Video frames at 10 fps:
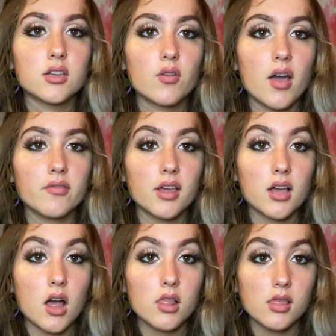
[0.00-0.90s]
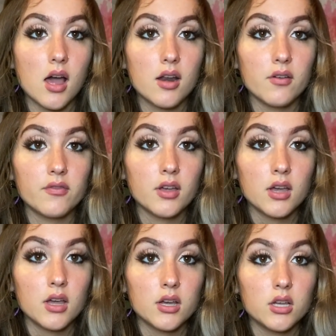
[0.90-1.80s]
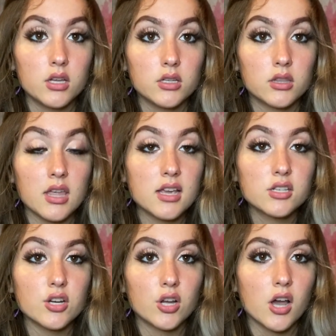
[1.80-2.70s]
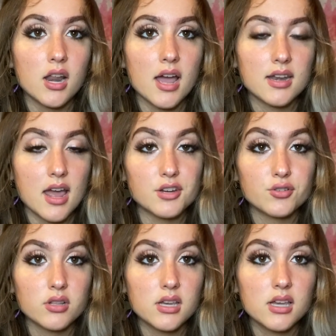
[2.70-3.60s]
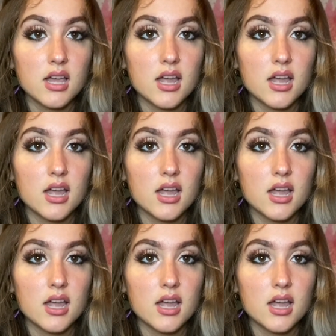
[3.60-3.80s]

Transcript: You have like a lot of things you're good at naturally,